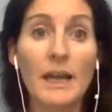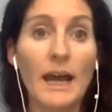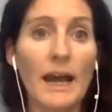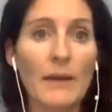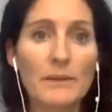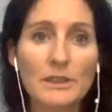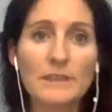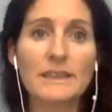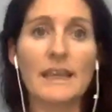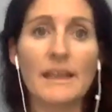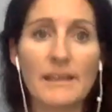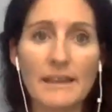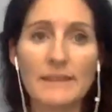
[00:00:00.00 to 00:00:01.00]
I would just
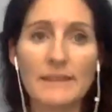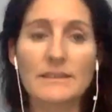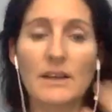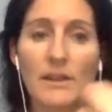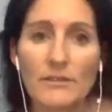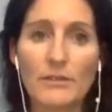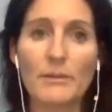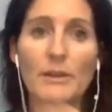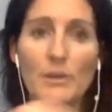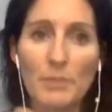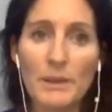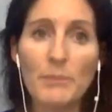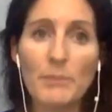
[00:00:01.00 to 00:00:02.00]
take things on from other
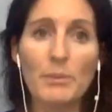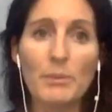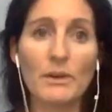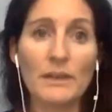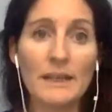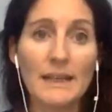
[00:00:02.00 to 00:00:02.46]
people.